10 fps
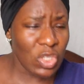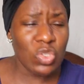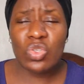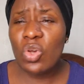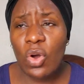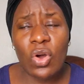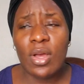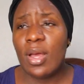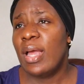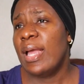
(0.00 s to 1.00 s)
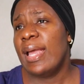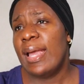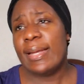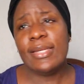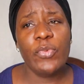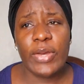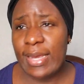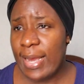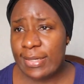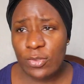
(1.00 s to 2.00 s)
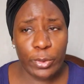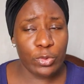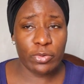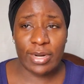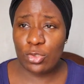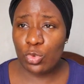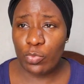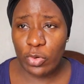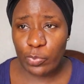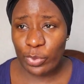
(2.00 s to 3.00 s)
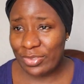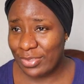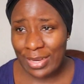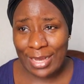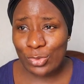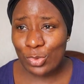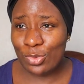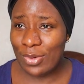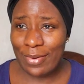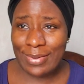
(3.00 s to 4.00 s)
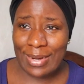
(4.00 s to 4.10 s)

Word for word: So, anyway, I didn't want to rant too much, but as usual,